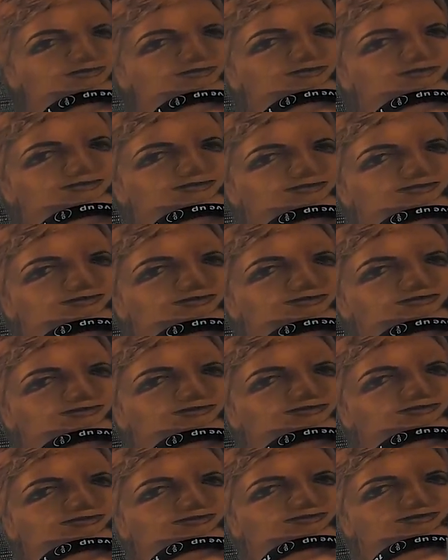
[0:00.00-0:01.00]
life
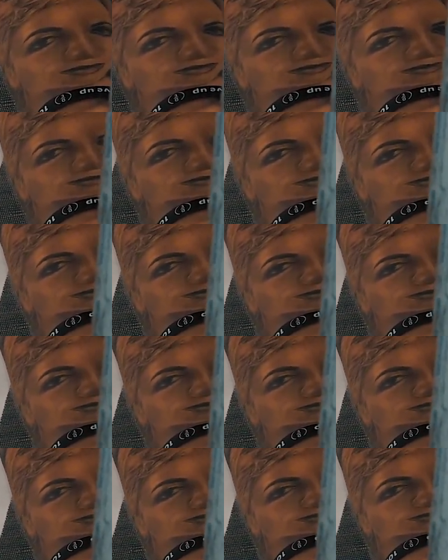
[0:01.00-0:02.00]
limited
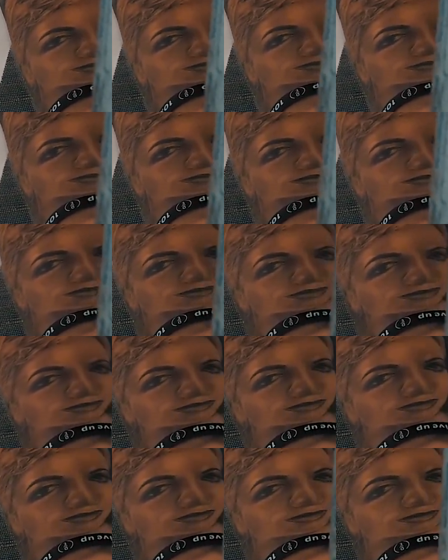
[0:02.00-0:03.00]
25
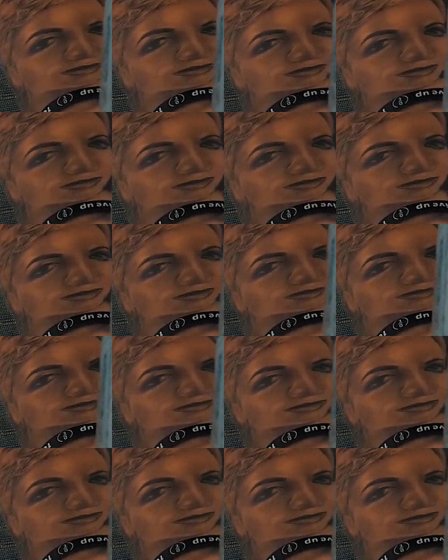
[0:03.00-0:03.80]
years edition